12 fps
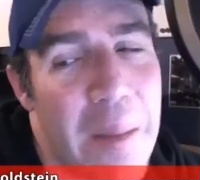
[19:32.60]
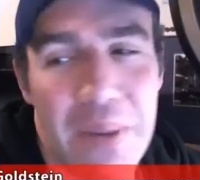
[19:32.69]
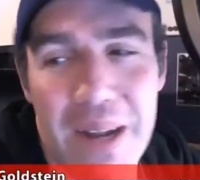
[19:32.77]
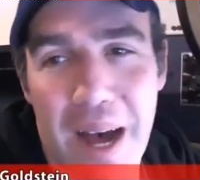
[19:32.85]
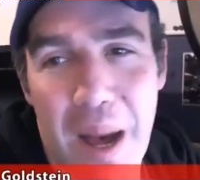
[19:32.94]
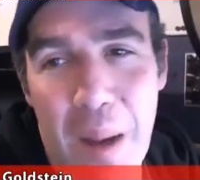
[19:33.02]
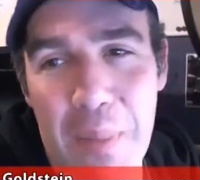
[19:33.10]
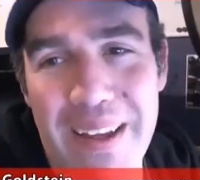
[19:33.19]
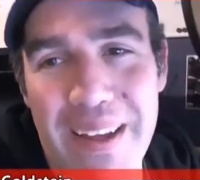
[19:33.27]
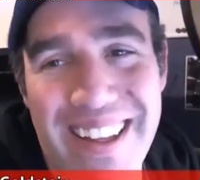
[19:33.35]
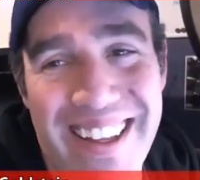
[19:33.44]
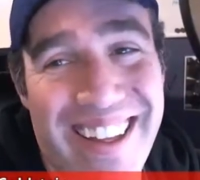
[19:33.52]
But um,
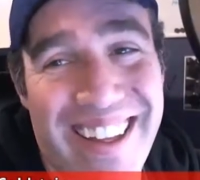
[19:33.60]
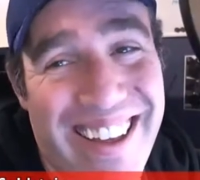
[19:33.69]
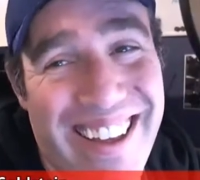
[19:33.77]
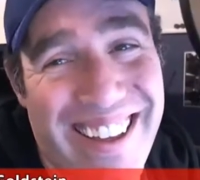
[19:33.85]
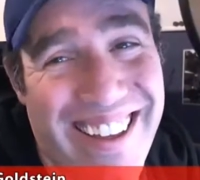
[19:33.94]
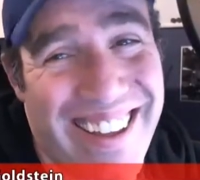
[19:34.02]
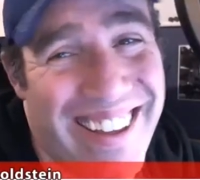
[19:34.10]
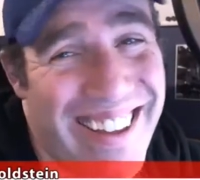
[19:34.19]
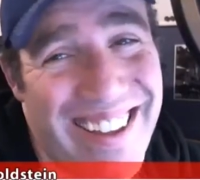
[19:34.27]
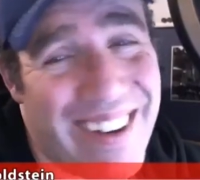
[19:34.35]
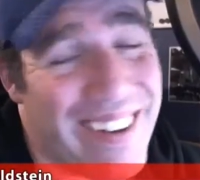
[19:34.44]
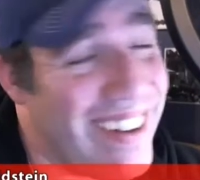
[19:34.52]

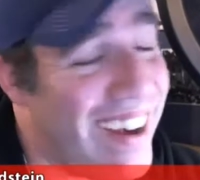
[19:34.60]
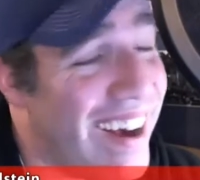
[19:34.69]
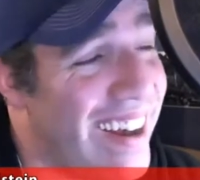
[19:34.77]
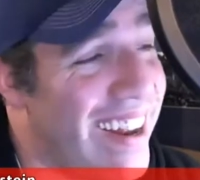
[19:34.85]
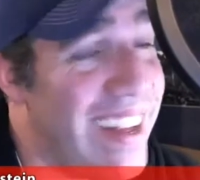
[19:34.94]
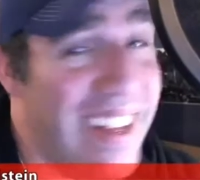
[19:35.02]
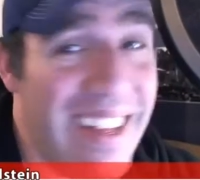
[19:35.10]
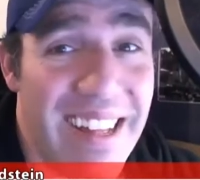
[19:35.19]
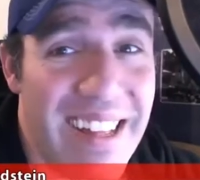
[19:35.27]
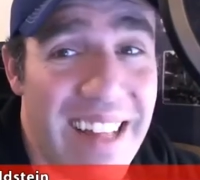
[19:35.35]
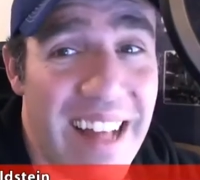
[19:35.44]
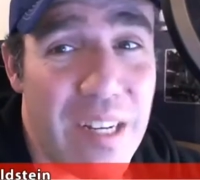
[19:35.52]
oh god,
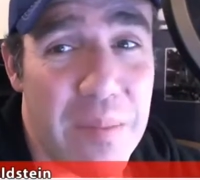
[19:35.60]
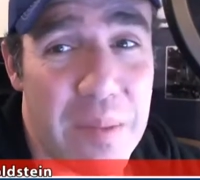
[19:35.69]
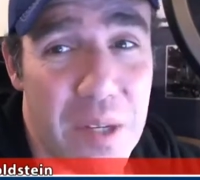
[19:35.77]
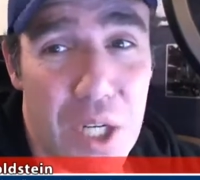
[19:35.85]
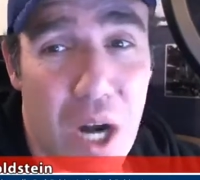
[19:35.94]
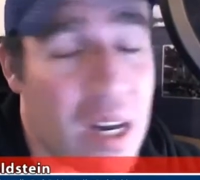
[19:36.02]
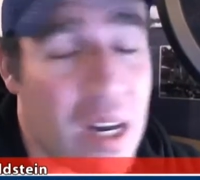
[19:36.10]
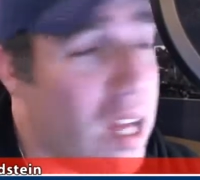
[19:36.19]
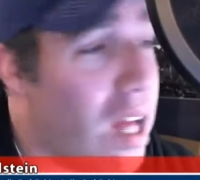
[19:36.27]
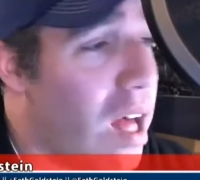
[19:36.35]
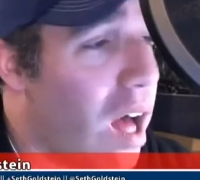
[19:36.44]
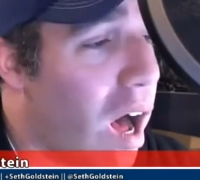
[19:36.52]
that jumps the shark.
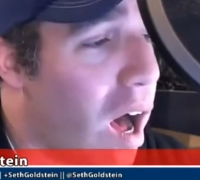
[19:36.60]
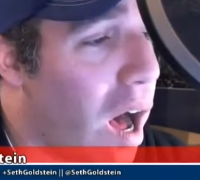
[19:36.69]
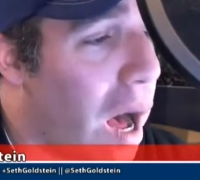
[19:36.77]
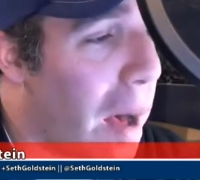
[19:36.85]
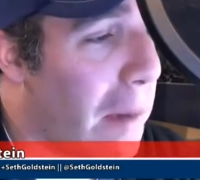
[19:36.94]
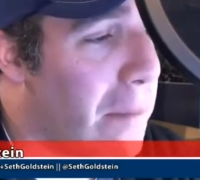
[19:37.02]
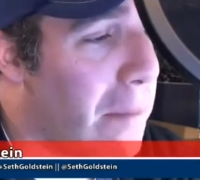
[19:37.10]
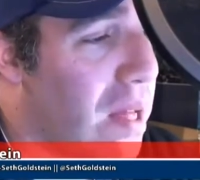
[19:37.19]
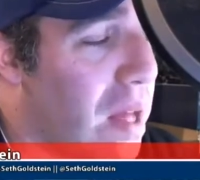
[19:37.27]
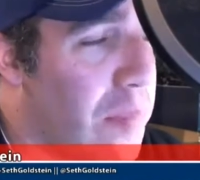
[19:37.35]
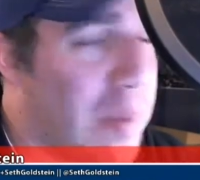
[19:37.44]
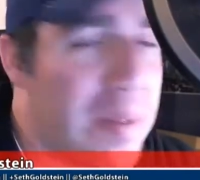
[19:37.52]
Um,
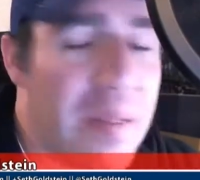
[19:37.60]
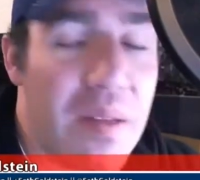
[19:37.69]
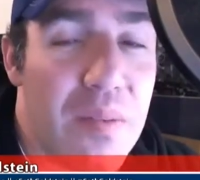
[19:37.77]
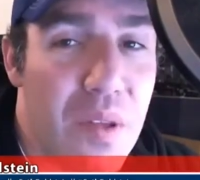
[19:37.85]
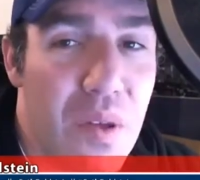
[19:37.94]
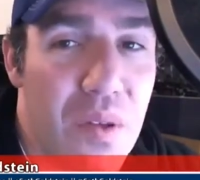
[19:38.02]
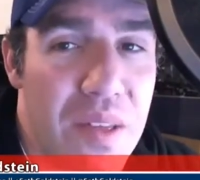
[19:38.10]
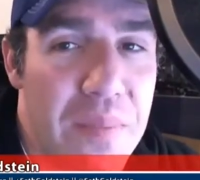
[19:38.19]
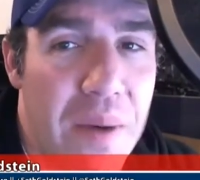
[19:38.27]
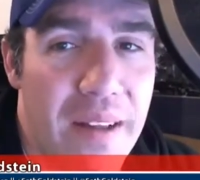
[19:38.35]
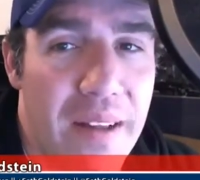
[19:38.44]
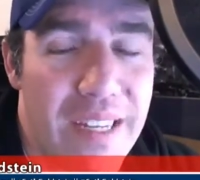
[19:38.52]
but do you think
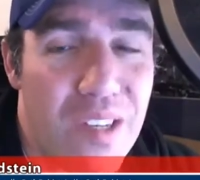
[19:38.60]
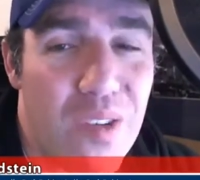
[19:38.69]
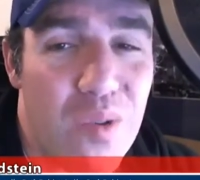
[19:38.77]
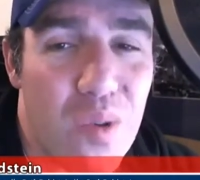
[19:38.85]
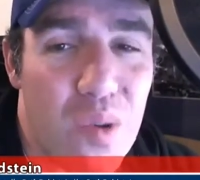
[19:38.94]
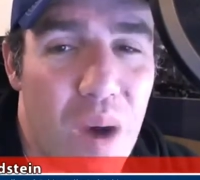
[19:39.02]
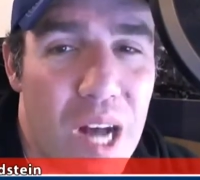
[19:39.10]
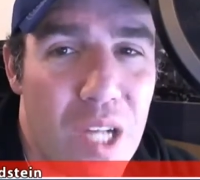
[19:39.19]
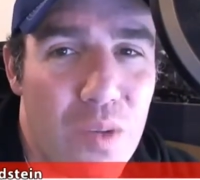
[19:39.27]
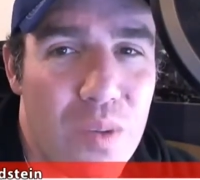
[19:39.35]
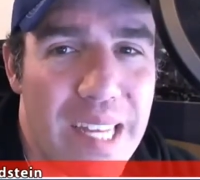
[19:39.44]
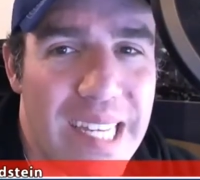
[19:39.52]
politicians would
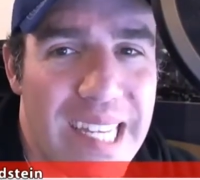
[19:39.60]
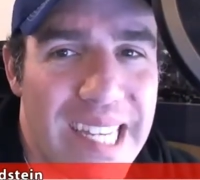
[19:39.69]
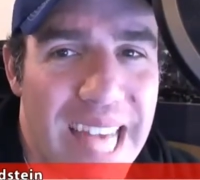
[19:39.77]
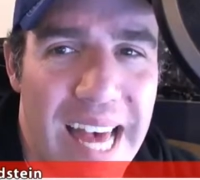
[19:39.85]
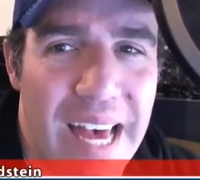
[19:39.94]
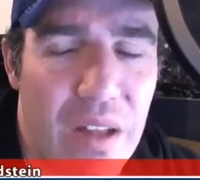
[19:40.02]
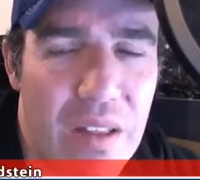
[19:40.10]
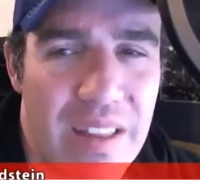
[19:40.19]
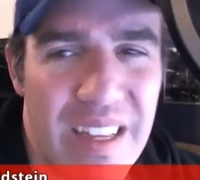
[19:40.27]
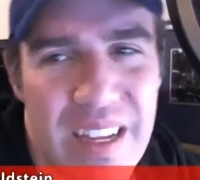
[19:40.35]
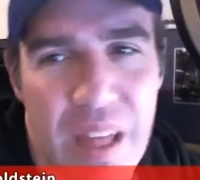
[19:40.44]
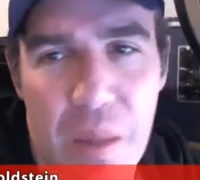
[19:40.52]
watch what they say?
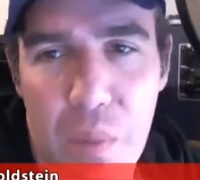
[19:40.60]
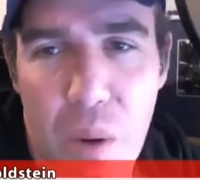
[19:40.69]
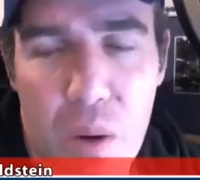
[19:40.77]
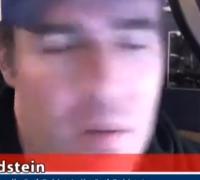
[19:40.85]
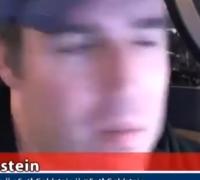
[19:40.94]
No, they won't.